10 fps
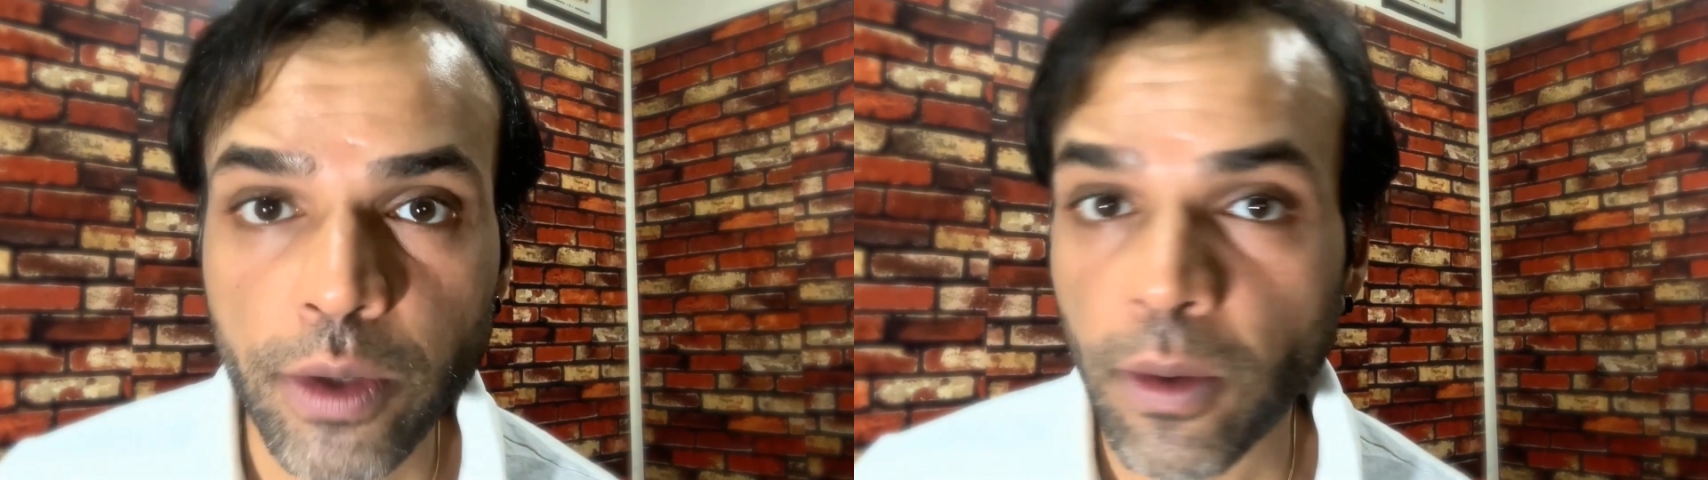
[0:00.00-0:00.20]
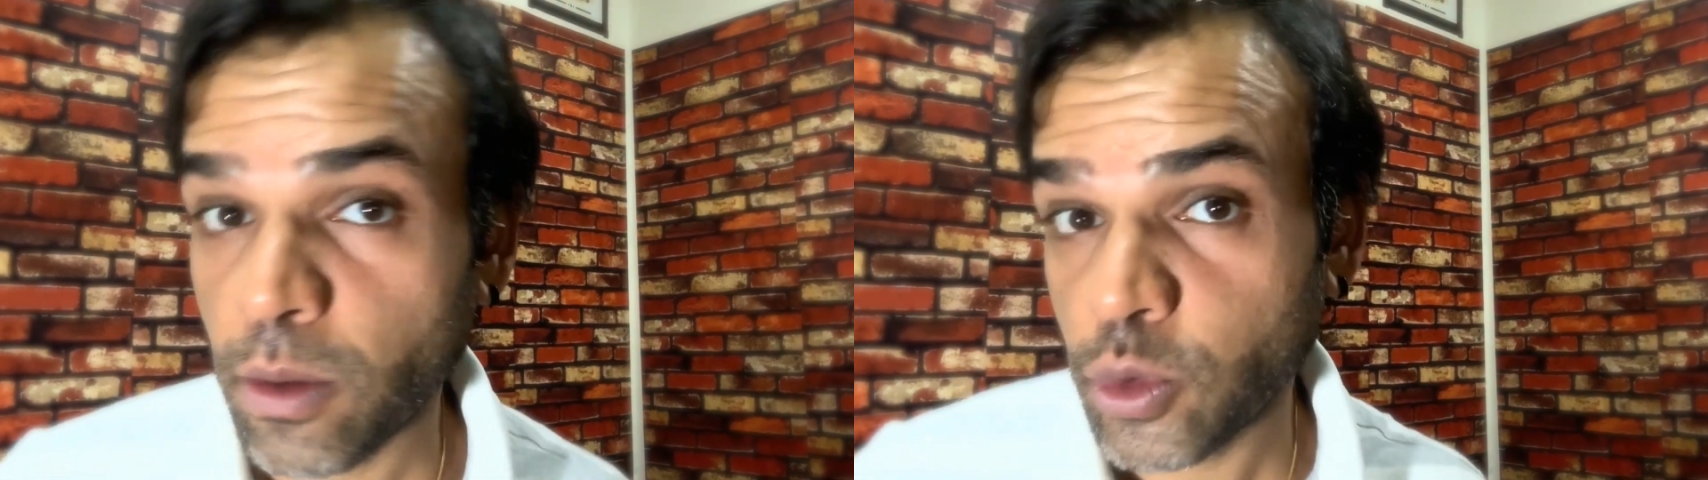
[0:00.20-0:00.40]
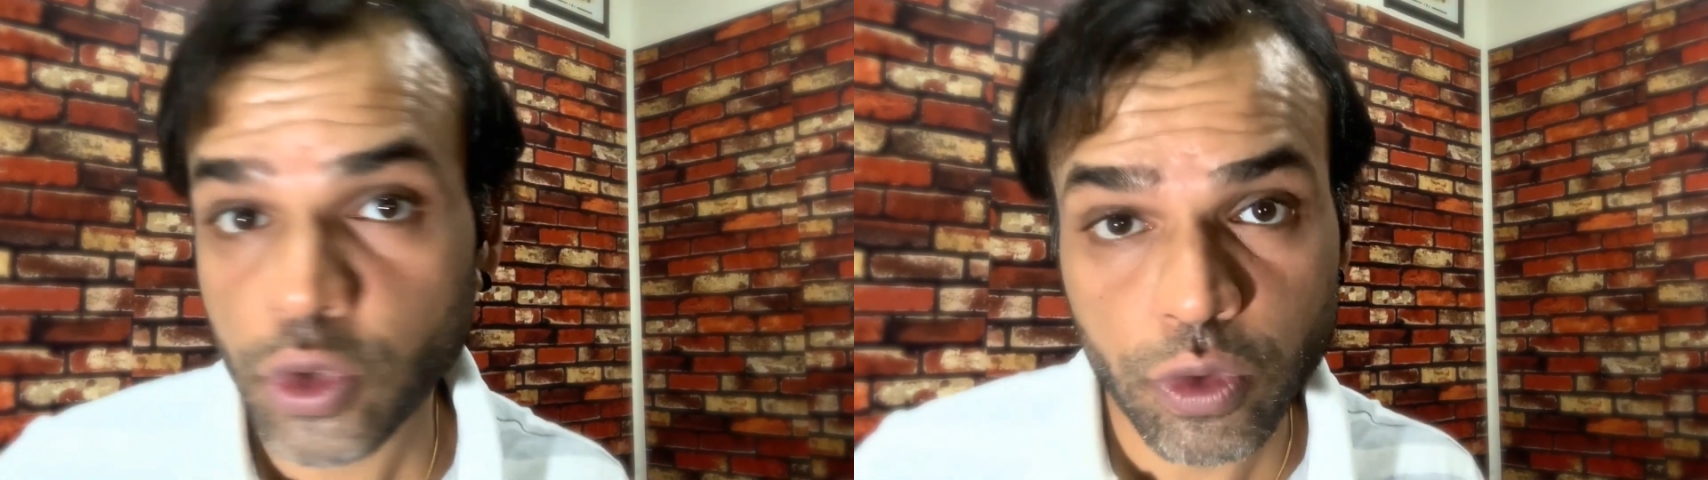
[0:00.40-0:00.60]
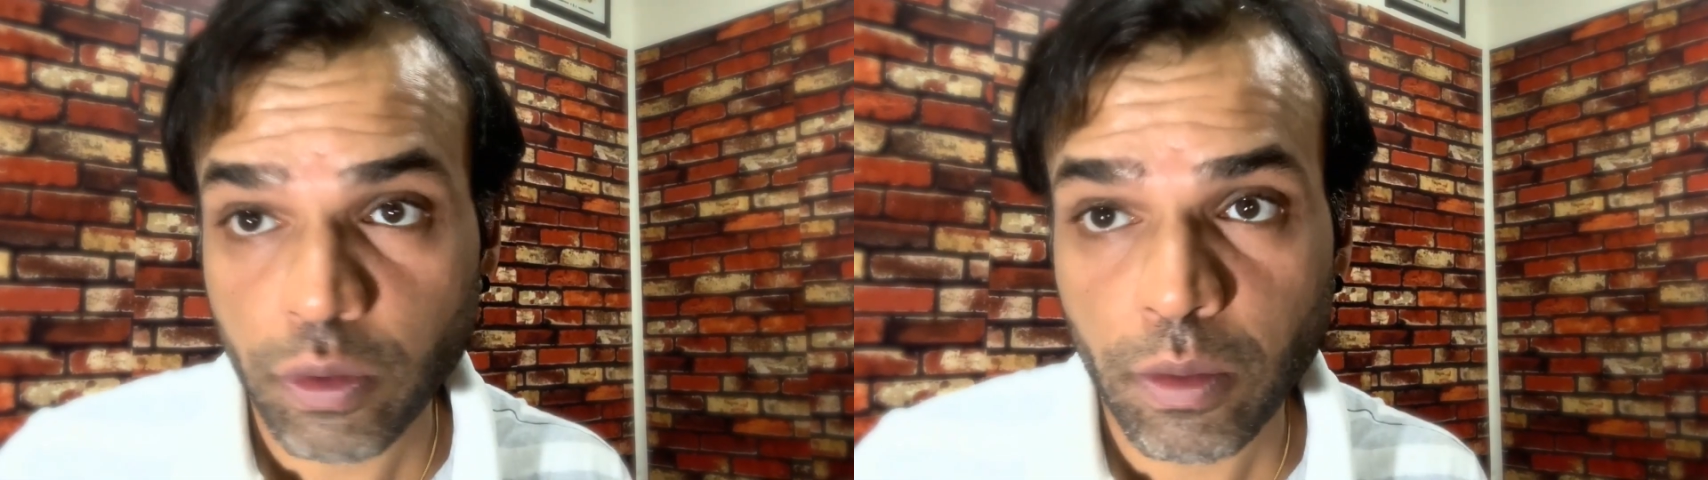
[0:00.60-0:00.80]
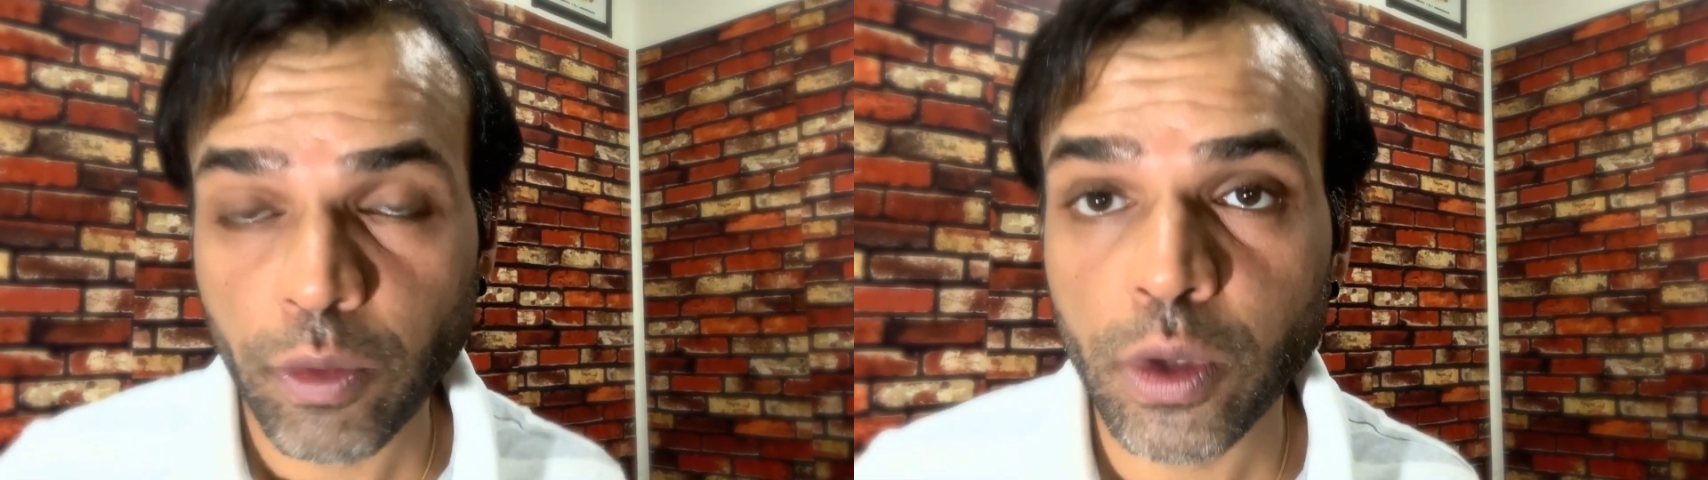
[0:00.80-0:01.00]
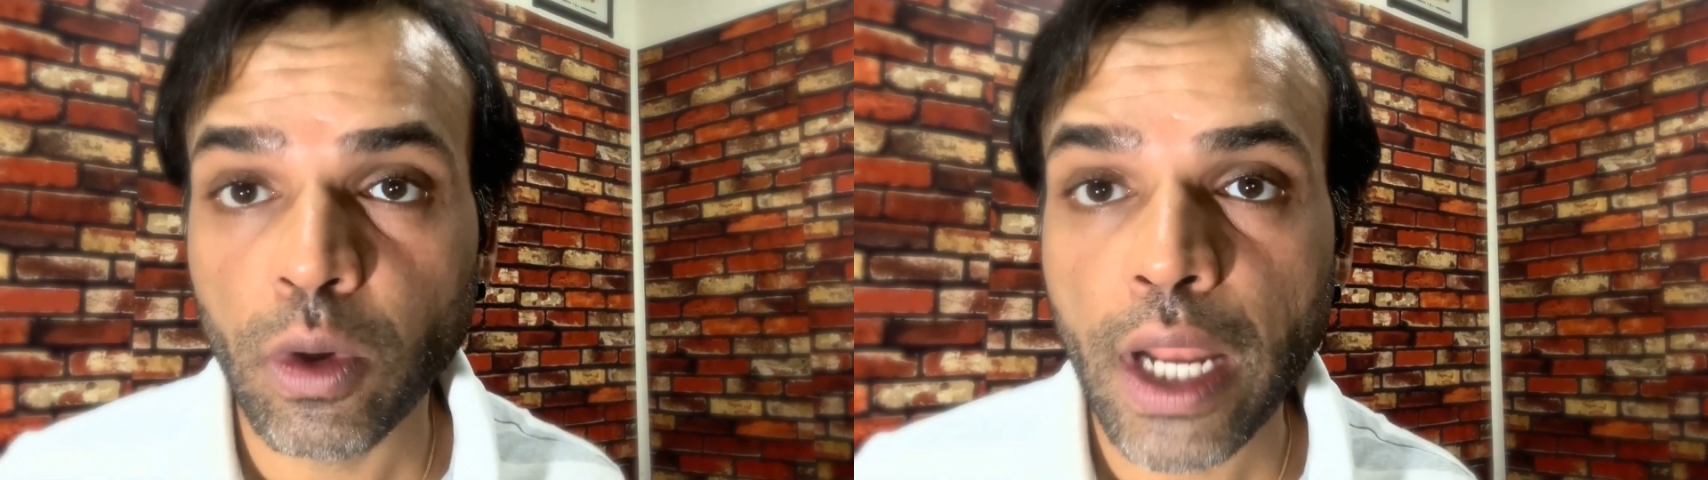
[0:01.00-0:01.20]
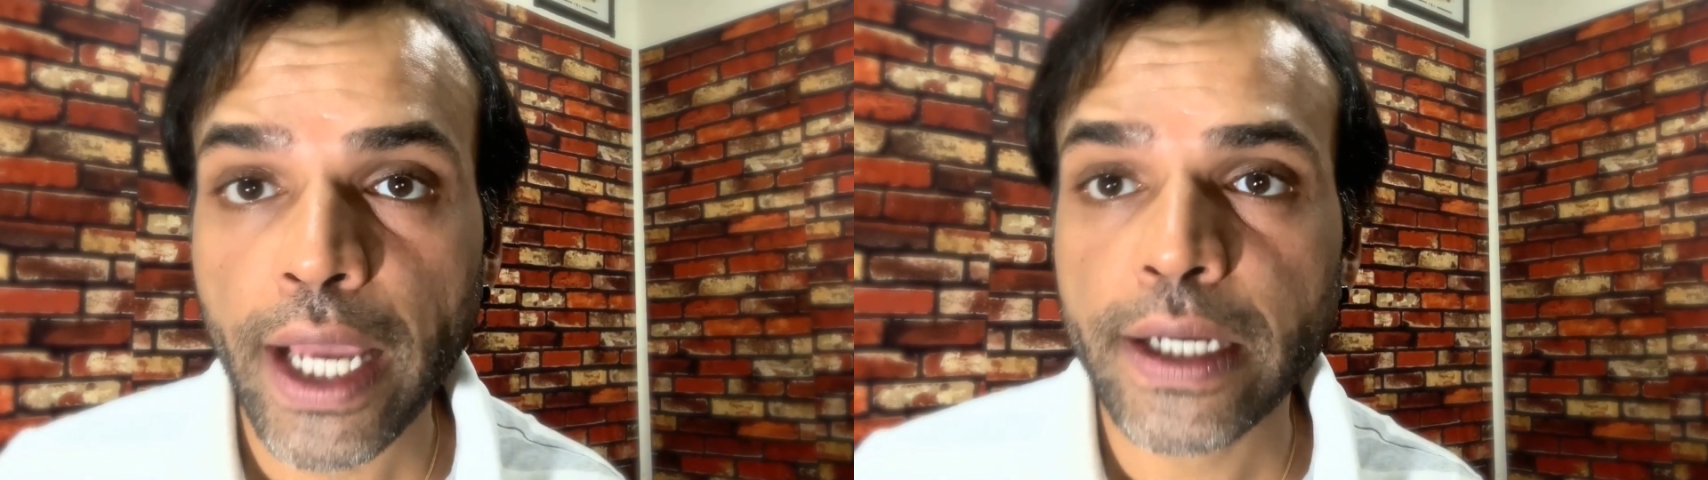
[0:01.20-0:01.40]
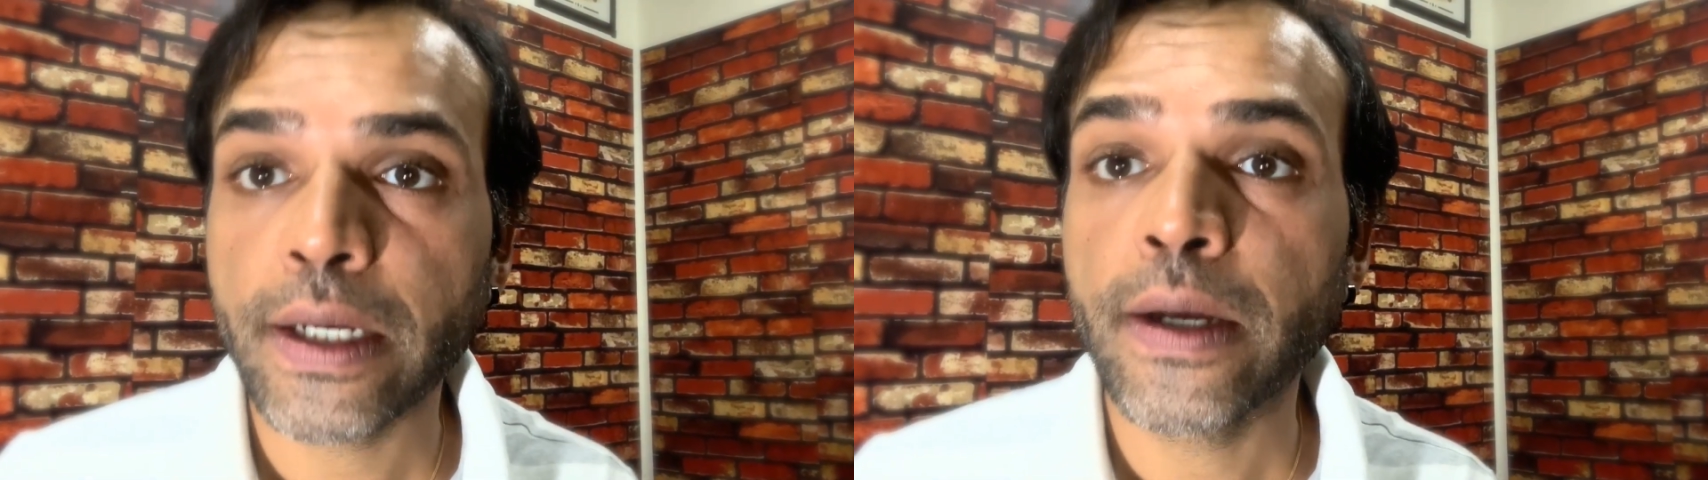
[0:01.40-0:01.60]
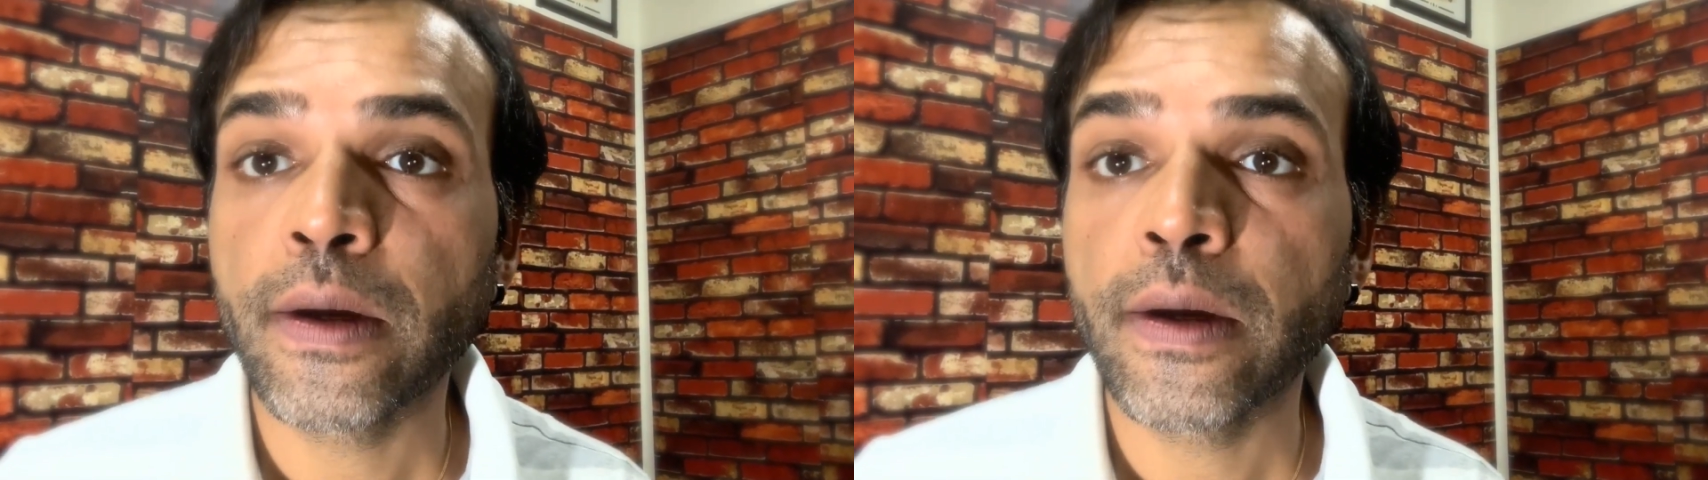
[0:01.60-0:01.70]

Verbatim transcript: almost with no lag